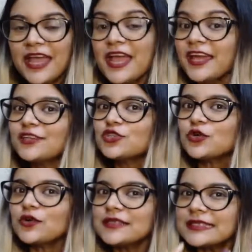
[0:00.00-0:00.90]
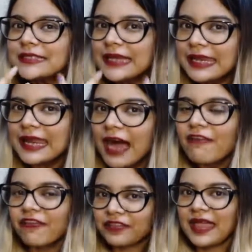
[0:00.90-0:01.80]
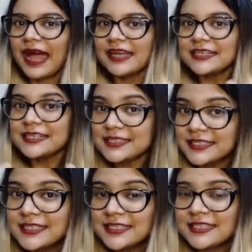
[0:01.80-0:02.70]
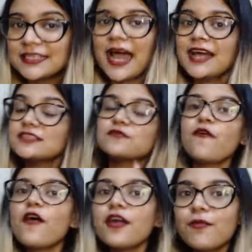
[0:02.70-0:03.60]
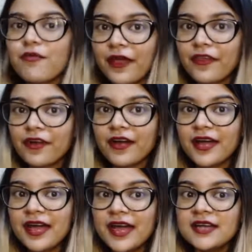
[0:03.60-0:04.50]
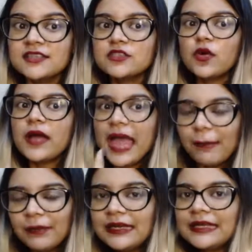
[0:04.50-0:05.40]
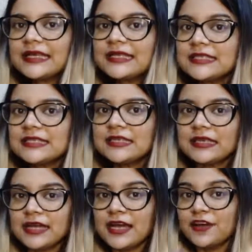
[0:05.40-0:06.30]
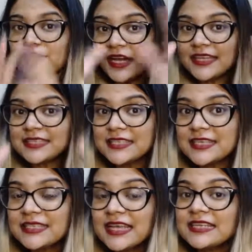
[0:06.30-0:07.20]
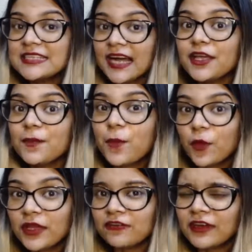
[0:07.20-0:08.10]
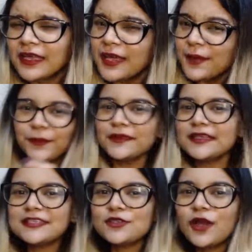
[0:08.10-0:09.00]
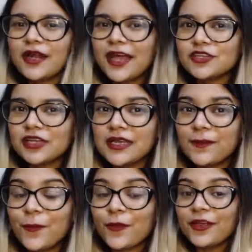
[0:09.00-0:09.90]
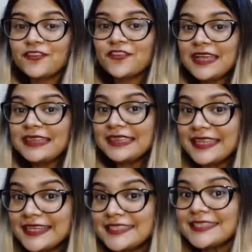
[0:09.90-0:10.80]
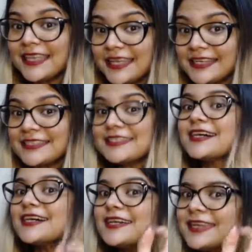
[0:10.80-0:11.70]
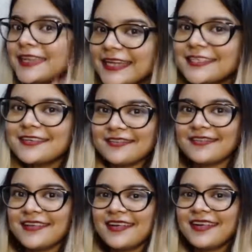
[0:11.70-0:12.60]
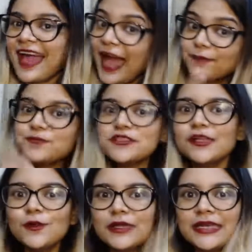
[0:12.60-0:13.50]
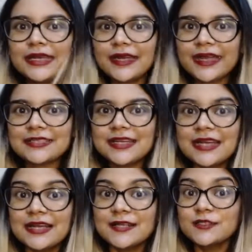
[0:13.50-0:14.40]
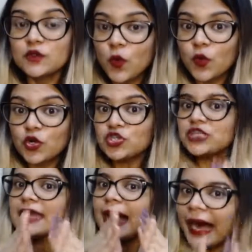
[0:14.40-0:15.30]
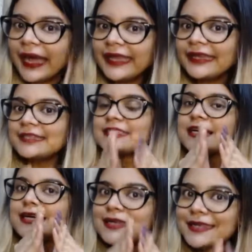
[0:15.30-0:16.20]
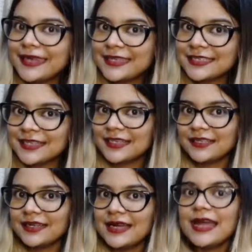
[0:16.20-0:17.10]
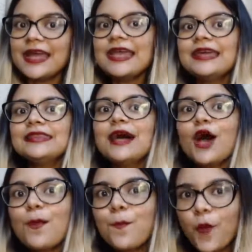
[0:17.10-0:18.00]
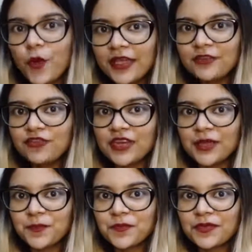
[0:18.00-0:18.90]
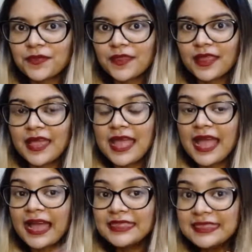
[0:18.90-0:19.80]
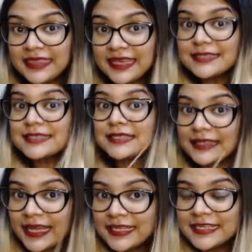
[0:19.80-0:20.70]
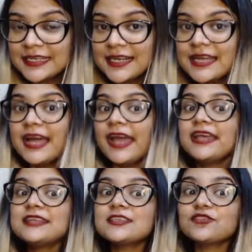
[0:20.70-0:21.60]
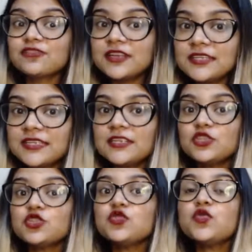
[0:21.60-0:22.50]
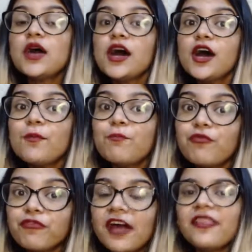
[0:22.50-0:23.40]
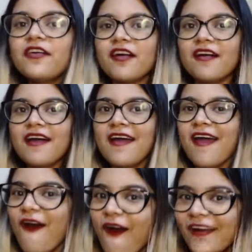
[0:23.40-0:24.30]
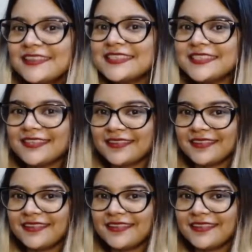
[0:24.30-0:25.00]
It shows the love that a sister has for her brother. So Emily Dickinson writes this entire poetry, but that's not actually a poetry. This is a letter. Absolutely correct. So she hides a letter in a poetry, and this letter is written to her brother Austin.